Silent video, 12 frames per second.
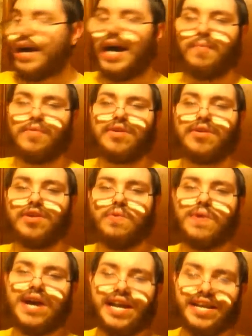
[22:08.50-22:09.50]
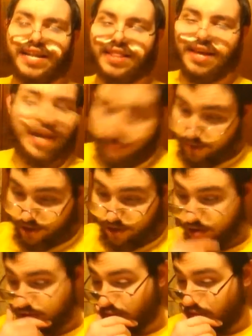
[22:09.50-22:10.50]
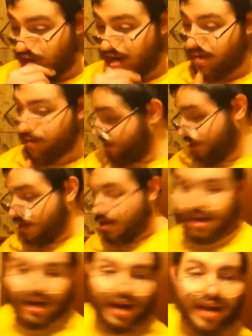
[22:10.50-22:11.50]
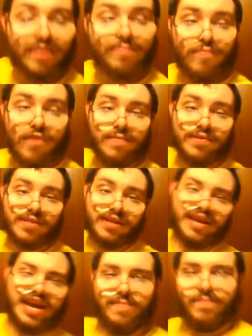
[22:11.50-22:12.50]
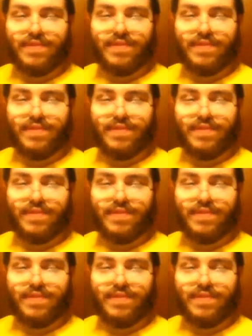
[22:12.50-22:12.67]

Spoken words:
gonna go ahead and get the camera turned around. I can promise the camera